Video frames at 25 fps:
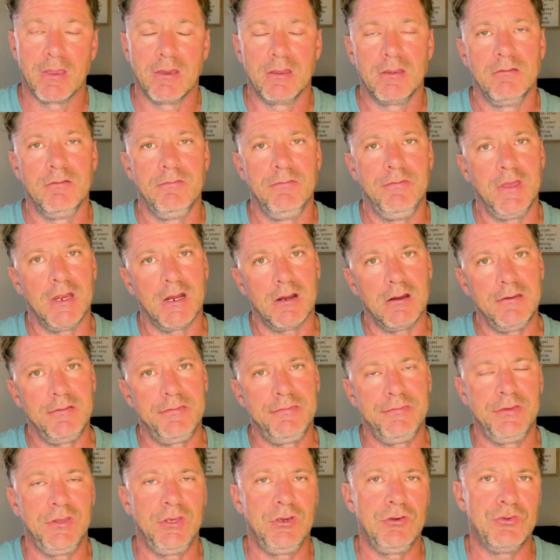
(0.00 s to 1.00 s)
Very
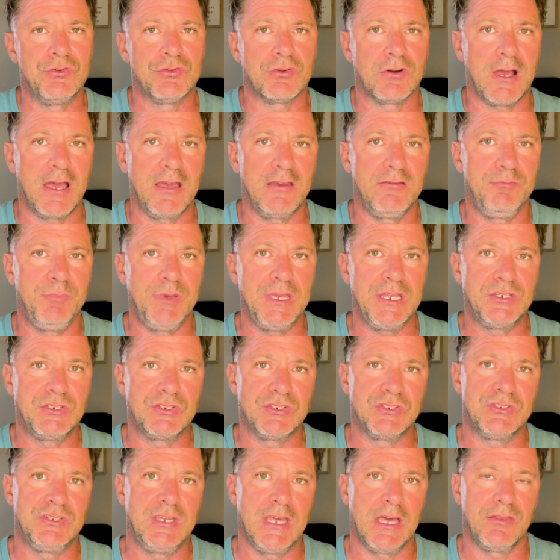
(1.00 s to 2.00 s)
few drive
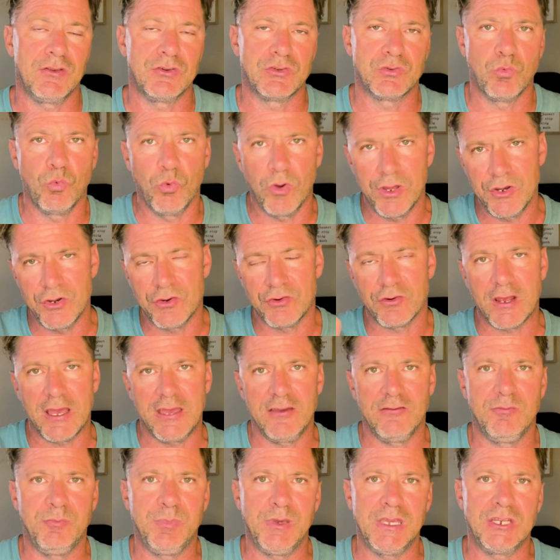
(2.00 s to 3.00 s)
beaches down. There's one
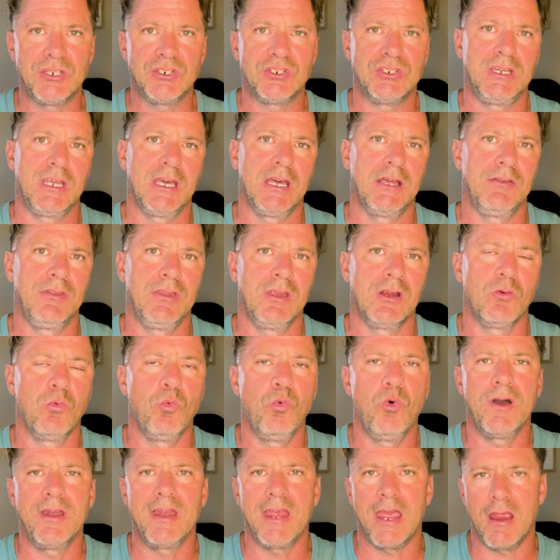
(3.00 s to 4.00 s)
drive beach down there,
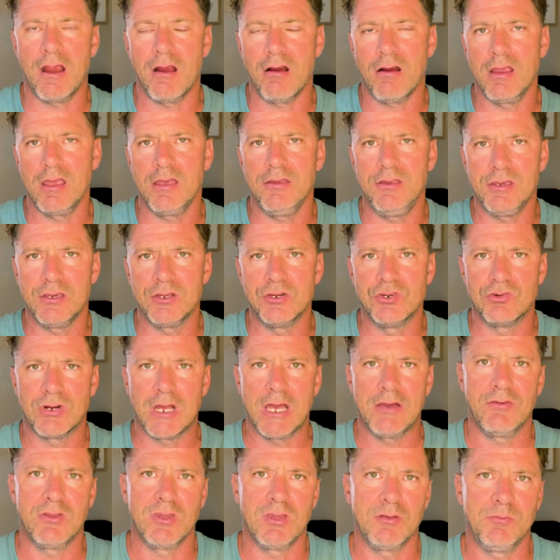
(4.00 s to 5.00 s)
one area you can
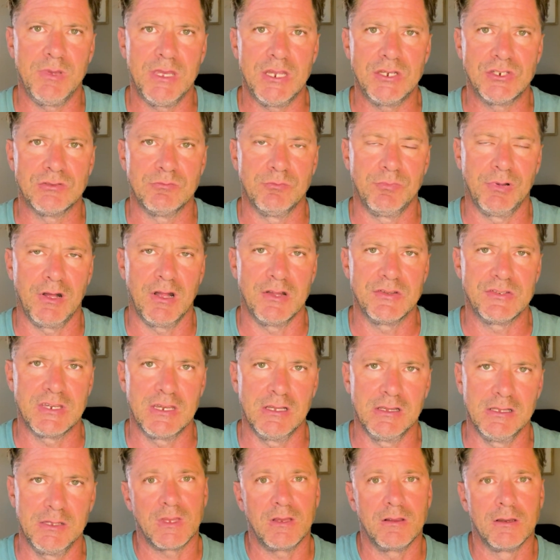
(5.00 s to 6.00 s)
drive on the beach in Ponce
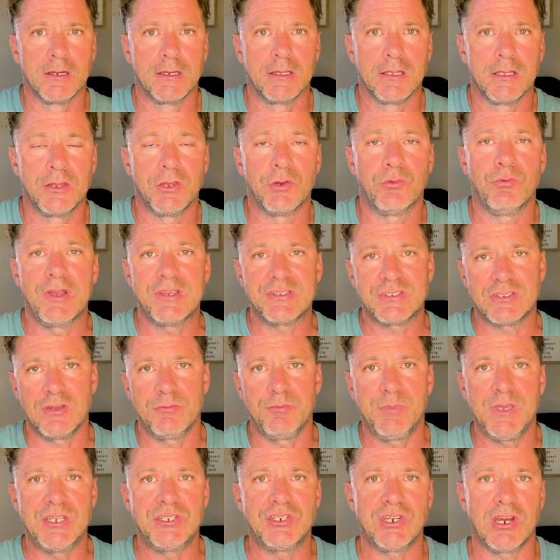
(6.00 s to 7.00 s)
Inlet. The rest of the
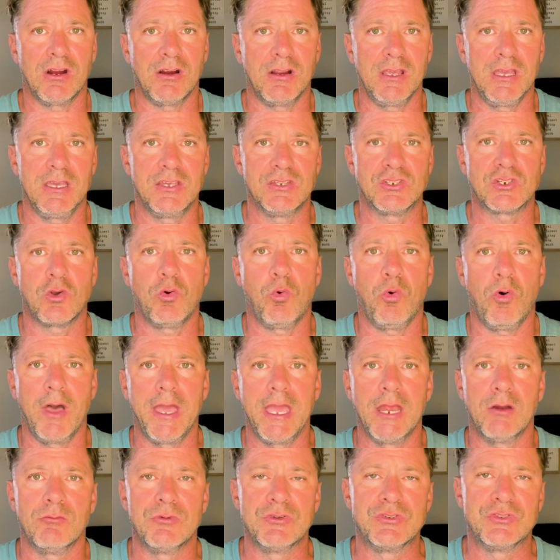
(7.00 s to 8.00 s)
beach area is
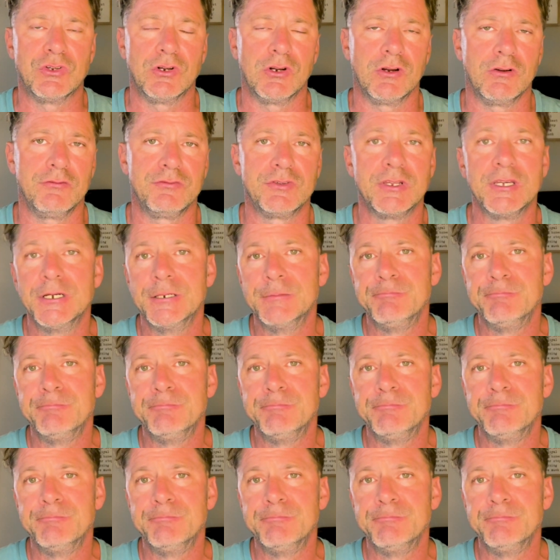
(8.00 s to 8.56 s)
quiet, reserved,